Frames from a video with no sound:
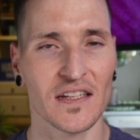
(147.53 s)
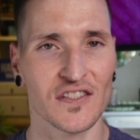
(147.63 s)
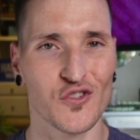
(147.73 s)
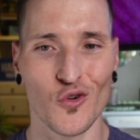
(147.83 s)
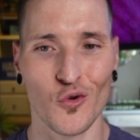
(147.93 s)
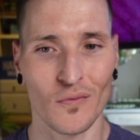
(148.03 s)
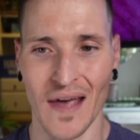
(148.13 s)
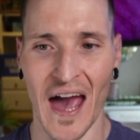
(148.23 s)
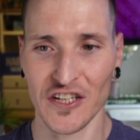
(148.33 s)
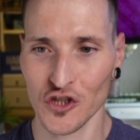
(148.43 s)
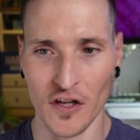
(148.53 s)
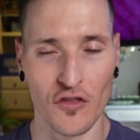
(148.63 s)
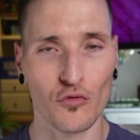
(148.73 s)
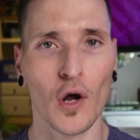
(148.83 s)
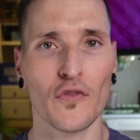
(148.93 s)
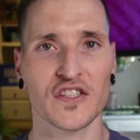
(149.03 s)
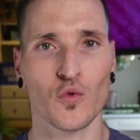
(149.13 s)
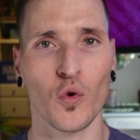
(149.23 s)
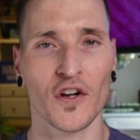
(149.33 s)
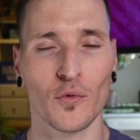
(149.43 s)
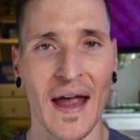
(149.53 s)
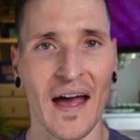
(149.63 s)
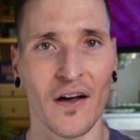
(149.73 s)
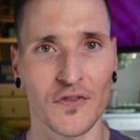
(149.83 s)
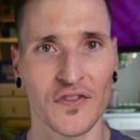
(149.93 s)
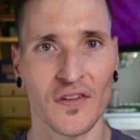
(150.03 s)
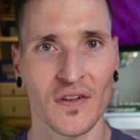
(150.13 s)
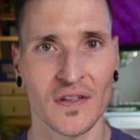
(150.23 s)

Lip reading: to actually throw this word around.